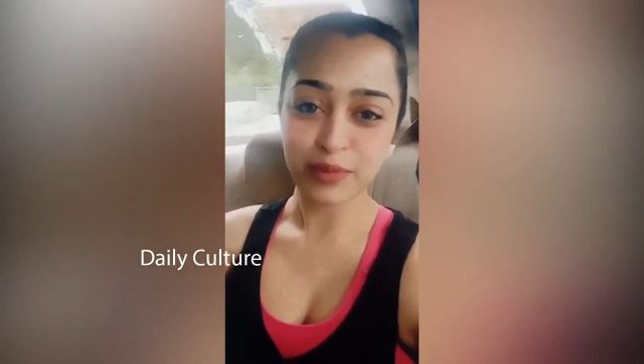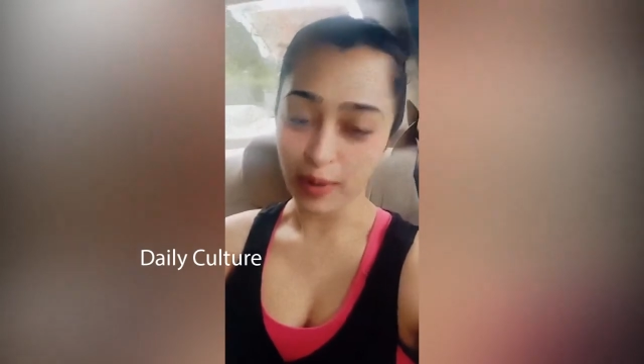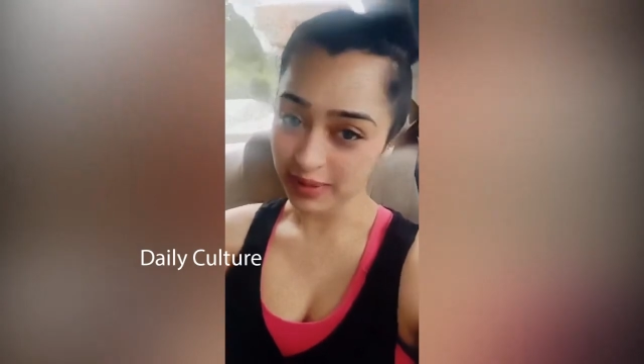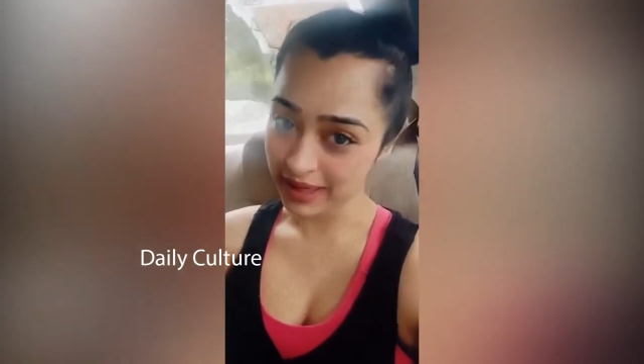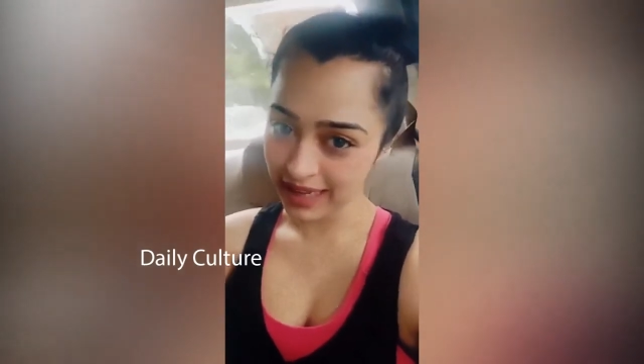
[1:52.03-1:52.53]

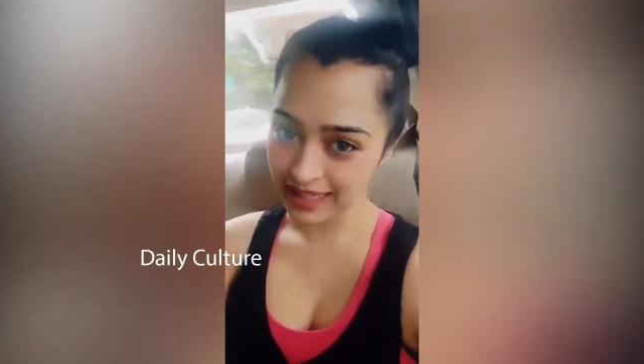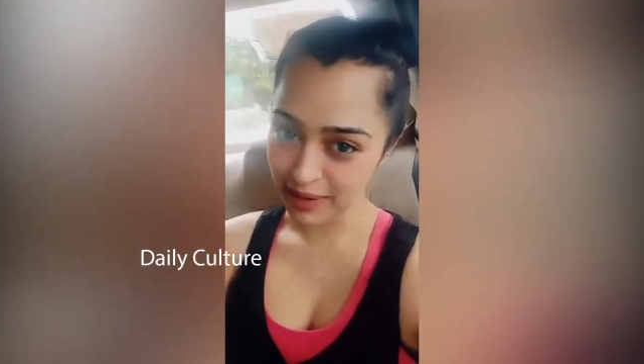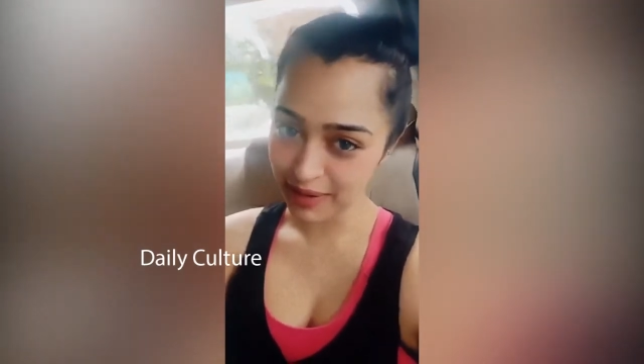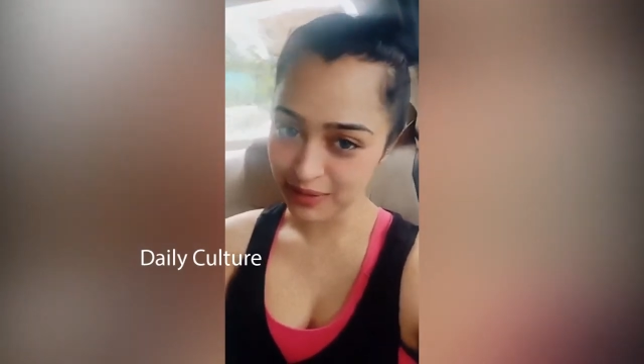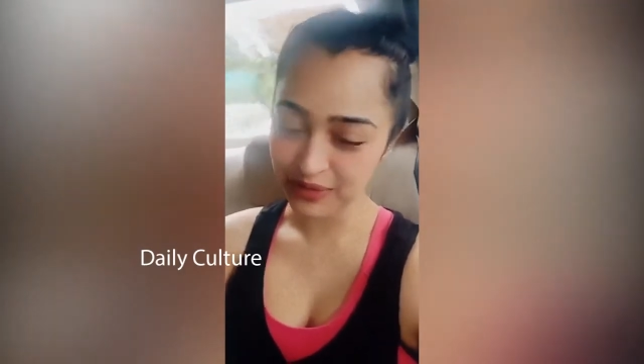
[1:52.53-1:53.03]
probably next
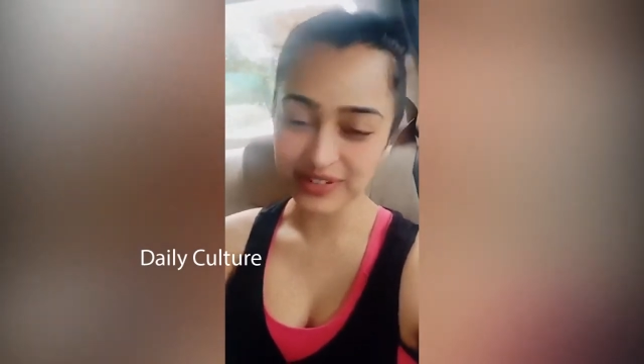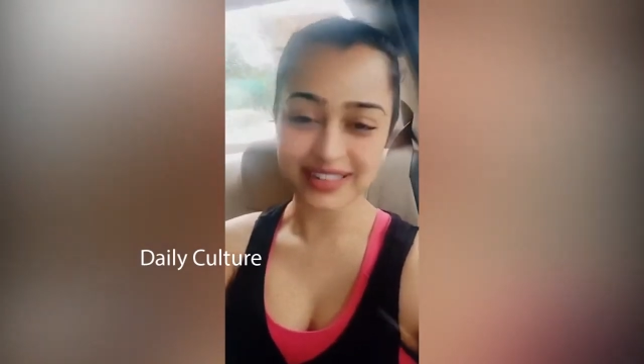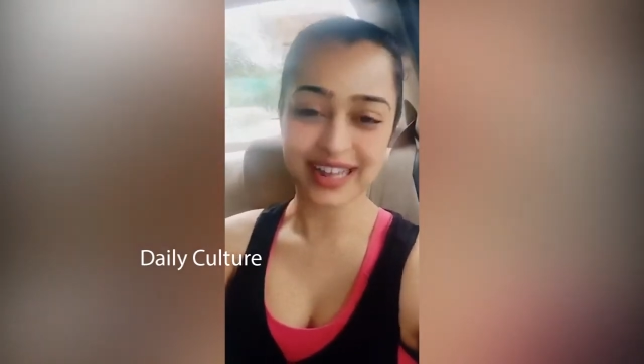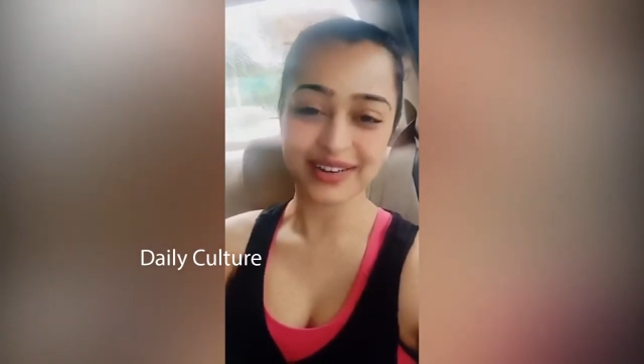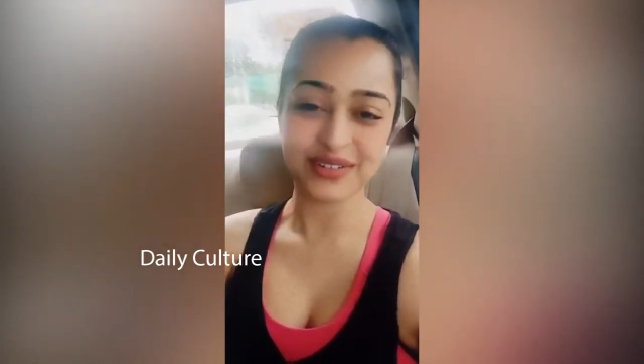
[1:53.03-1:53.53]
time I'll do for
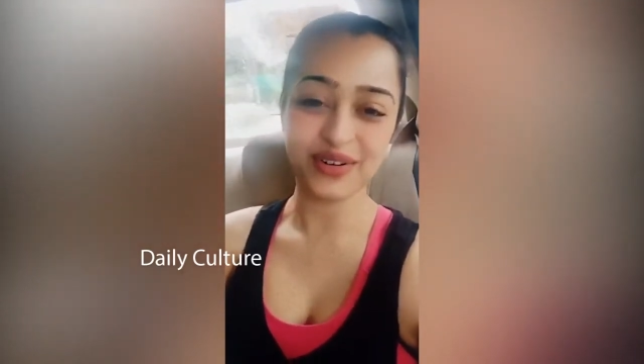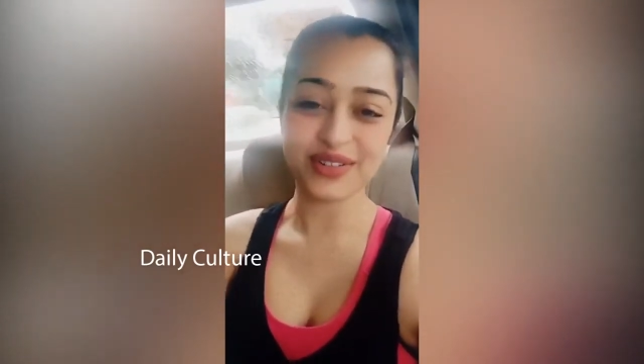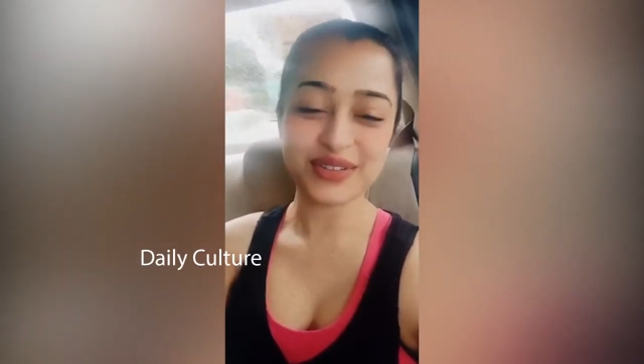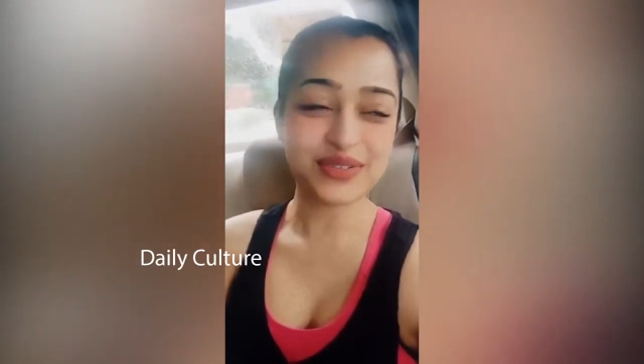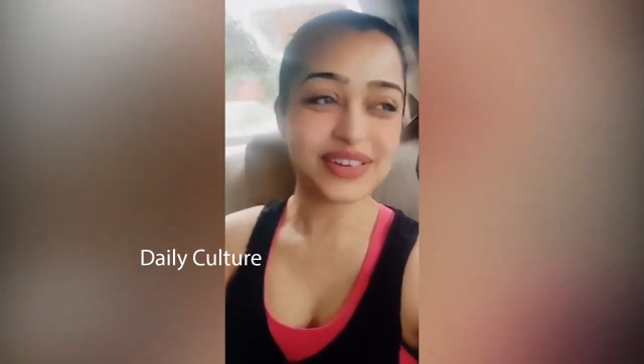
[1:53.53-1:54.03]
Telugu
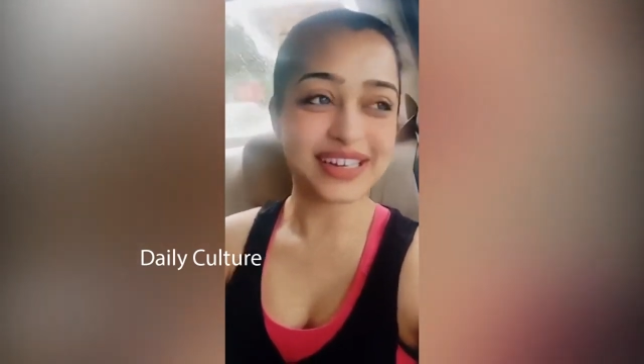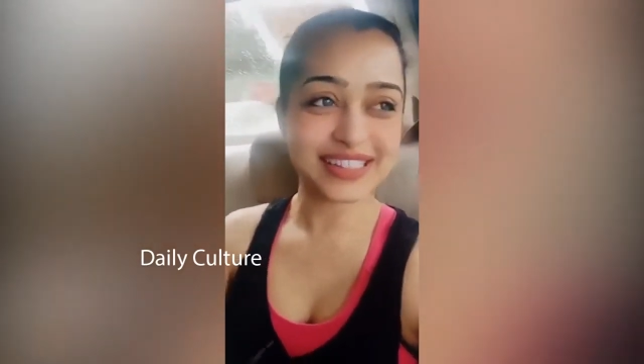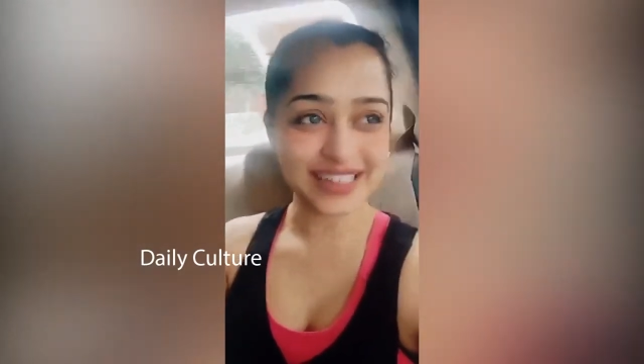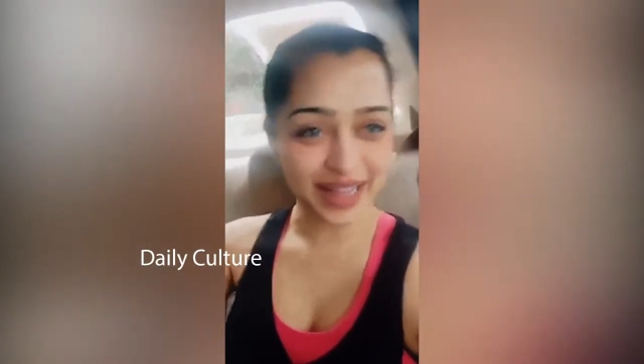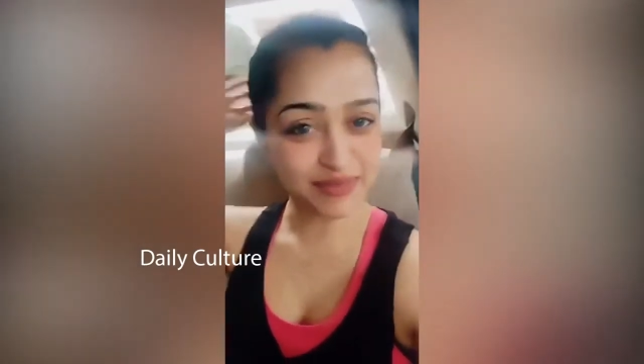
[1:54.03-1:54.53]
also,
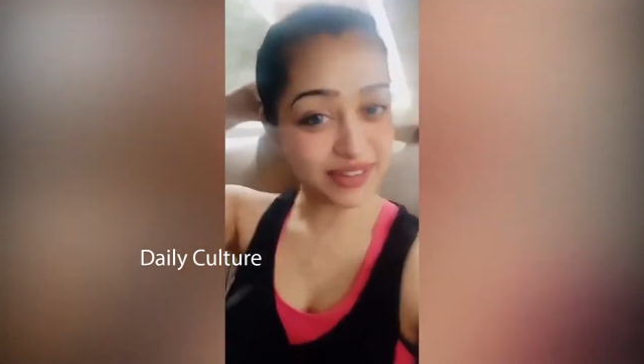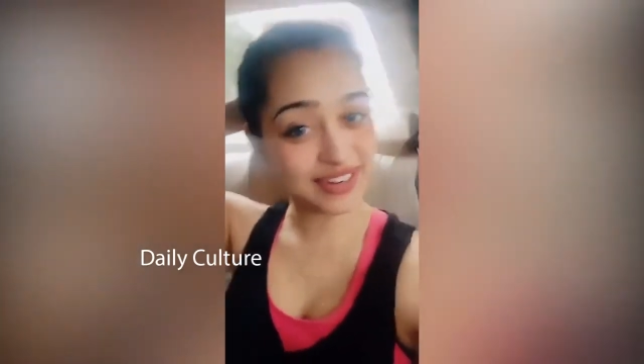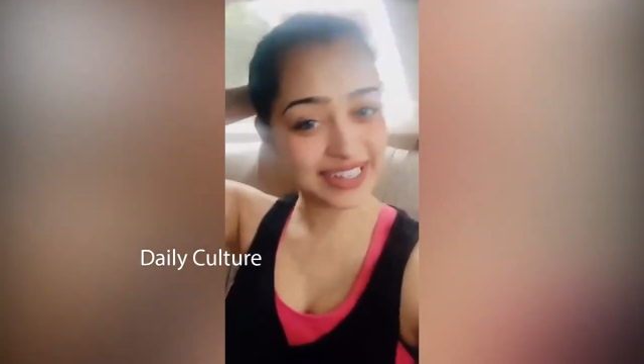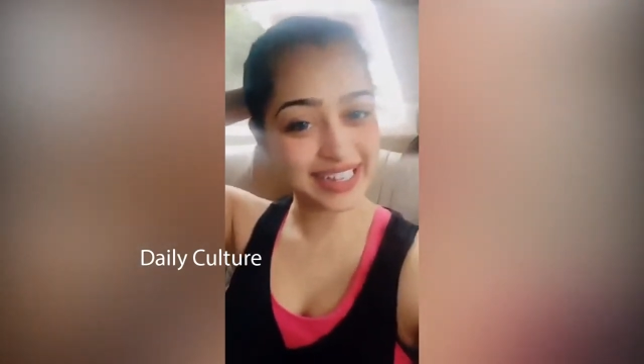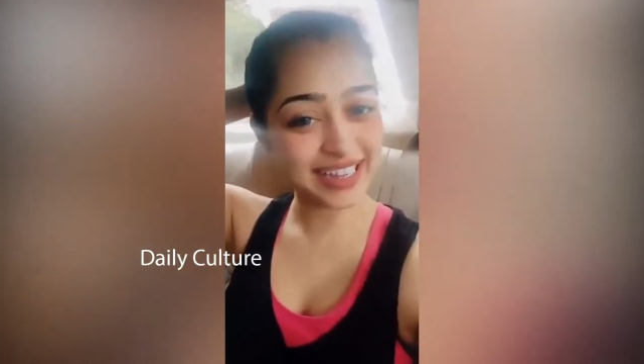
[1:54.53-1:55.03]
because I'm
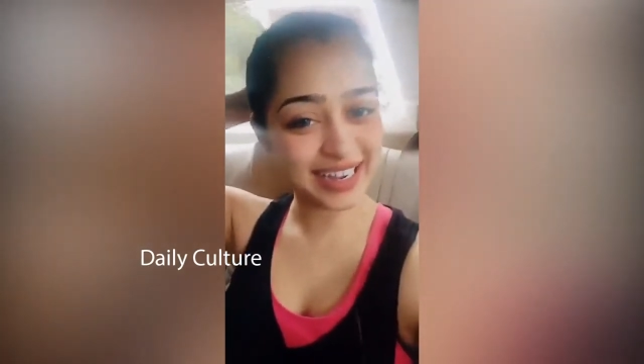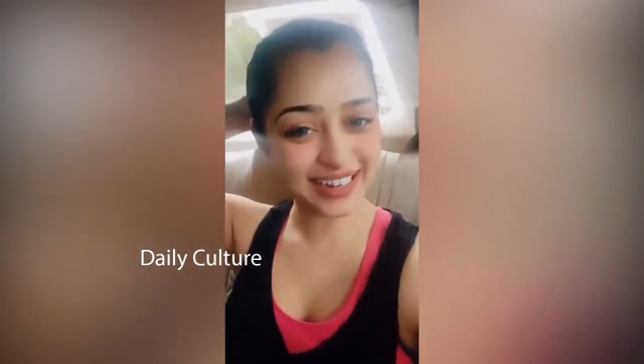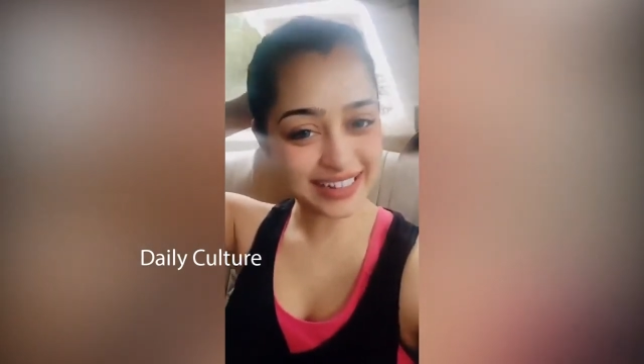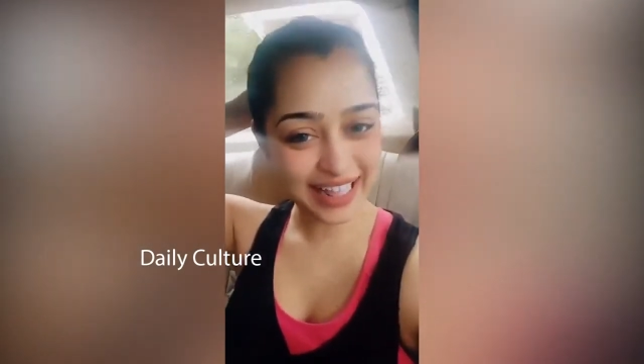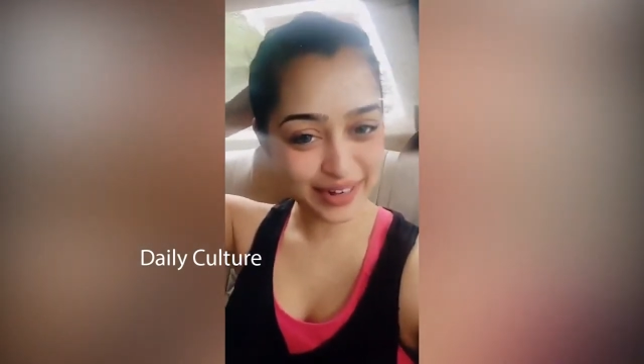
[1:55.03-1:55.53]
learning
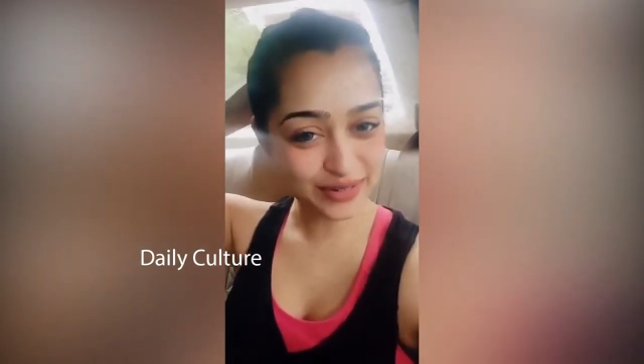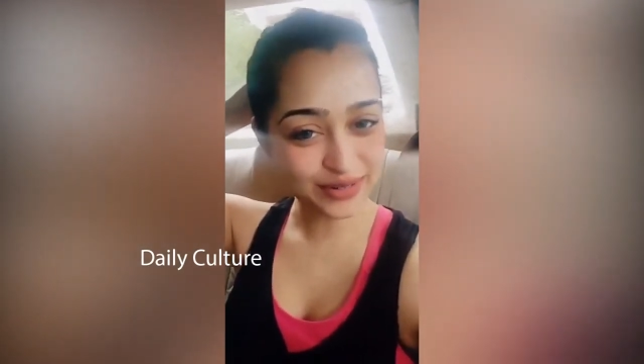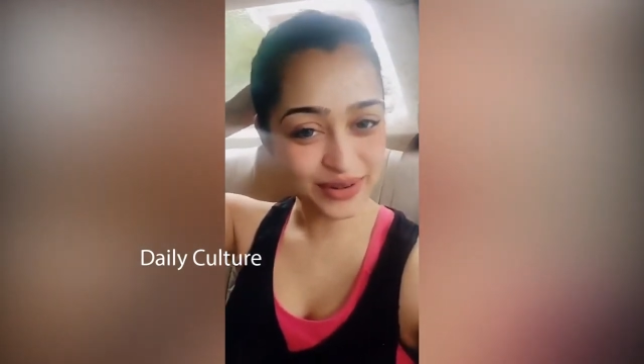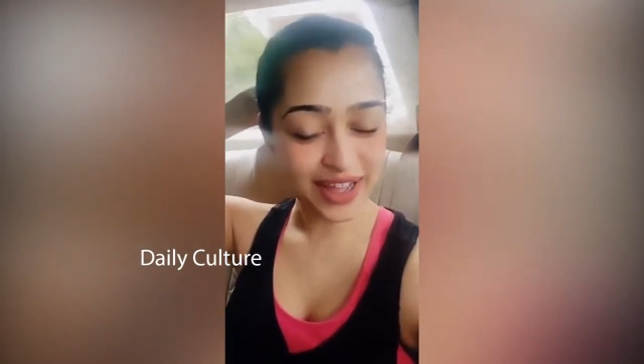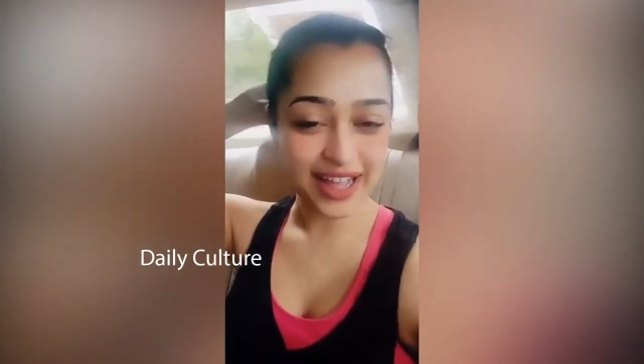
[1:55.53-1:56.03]

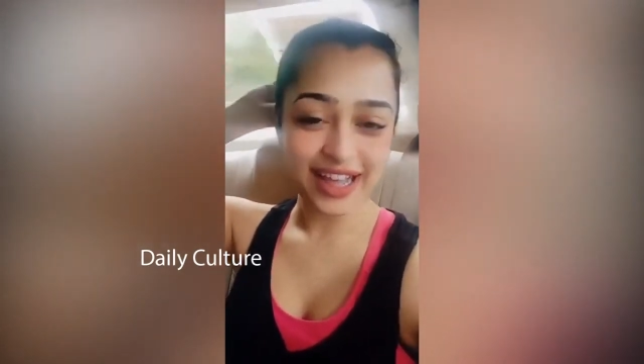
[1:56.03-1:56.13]
Telugu.